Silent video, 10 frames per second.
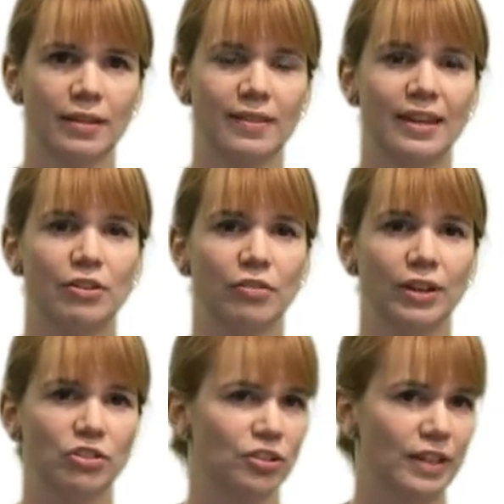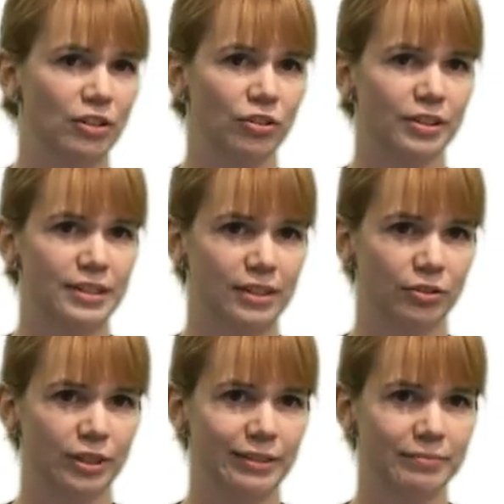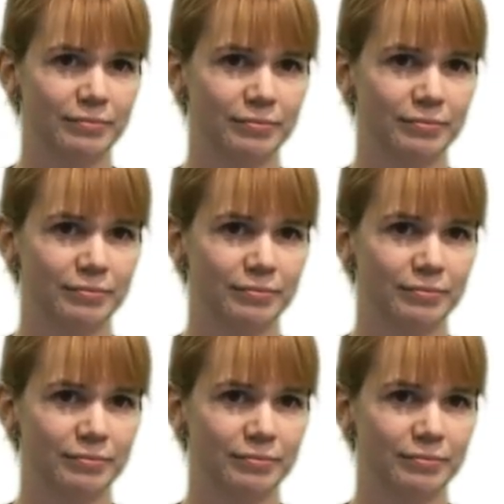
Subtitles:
the intervention that you're considering,